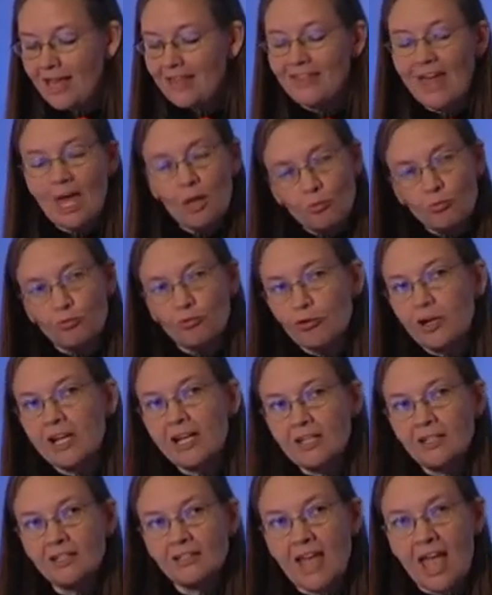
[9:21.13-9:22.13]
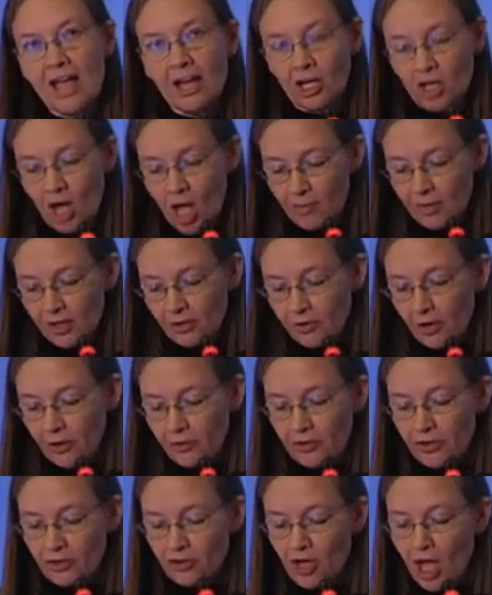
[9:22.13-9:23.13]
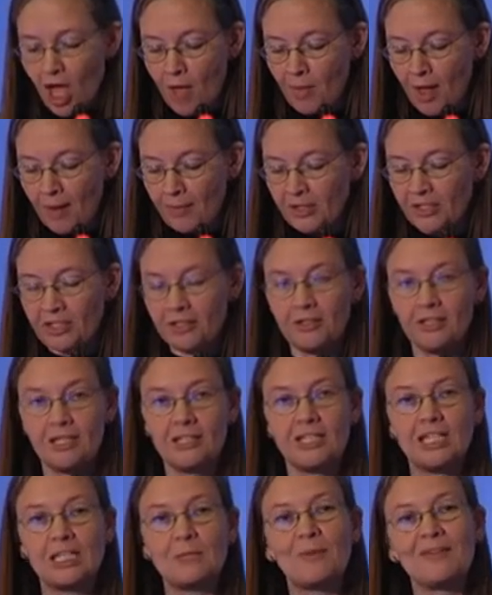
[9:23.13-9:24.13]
that brings economic growth and job opportunities,